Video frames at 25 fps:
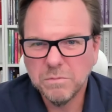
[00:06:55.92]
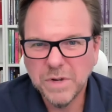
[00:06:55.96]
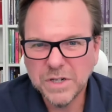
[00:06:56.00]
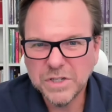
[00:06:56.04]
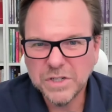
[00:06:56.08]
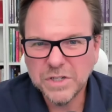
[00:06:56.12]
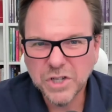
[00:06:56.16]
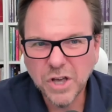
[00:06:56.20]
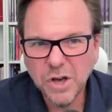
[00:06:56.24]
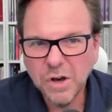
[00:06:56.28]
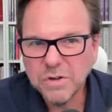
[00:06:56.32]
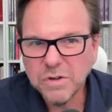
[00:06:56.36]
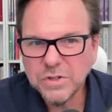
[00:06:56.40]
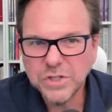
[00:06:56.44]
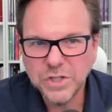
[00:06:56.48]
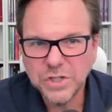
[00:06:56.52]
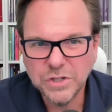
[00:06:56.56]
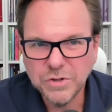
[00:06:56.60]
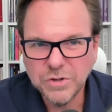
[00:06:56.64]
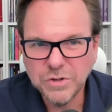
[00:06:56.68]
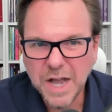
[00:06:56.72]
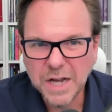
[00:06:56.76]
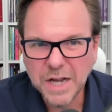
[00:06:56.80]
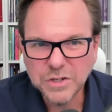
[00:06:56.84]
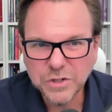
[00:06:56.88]
much
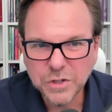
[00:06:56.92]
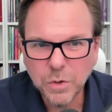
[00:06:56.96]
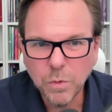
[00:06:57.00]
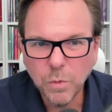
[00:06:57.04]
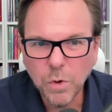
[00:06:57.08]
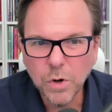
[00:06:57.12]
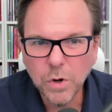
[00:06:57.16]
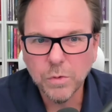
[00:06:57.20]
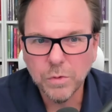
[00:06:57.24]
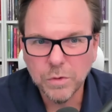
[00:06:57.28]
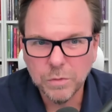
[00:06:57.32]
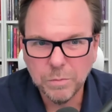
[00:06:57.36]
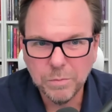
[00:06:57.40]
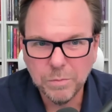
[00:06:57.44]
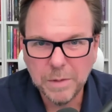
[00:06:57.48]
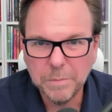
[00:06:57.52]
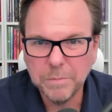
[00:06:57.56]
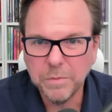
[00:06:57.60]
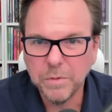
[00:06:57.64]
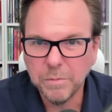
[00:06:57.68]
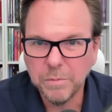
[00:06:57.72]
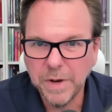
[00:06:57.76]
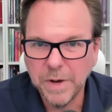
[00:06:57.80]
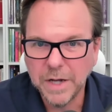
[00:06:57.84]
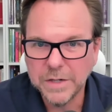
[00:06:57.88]
coaching? Do you actually work with
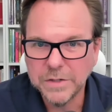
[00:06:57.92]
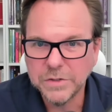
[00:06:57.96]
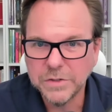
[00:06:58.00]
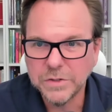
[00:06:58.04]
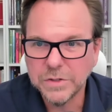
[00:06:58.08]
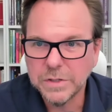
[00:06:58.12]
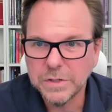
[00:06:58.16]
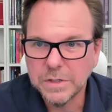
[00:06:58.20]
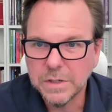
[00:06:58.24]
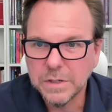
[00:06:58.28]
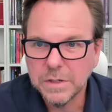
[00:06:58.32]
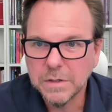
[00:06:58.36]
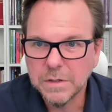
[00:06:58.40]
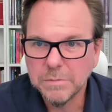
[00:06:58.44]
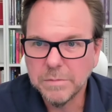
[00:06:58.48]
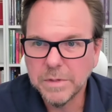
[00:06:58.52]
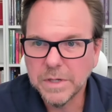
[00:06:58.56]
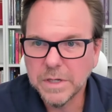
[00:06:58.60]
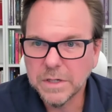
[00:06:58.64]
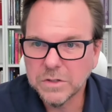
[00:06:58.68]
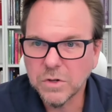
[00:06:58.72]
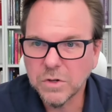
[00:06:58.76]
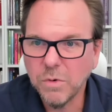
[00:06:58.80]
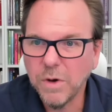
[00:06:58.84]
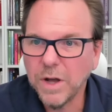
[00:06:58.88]
people much?
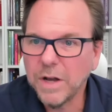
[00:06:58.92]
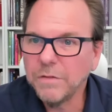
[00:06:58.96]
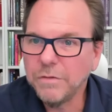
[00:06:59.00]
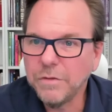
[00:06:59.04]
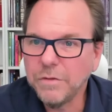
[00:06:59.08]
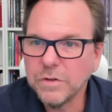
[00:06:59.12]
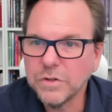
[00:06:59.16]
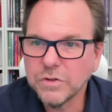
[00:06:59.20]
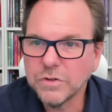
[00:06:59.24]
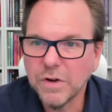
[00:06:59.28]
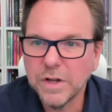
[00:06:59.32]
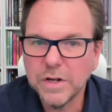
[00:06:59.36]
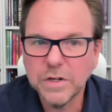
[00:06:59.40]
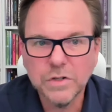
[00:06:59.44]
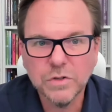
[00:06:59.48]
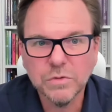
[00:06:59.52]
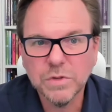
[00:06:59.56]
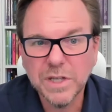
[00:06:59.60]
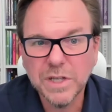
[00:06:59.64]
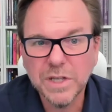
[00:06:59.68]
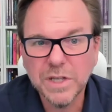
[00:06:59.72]
Because quite a few trainers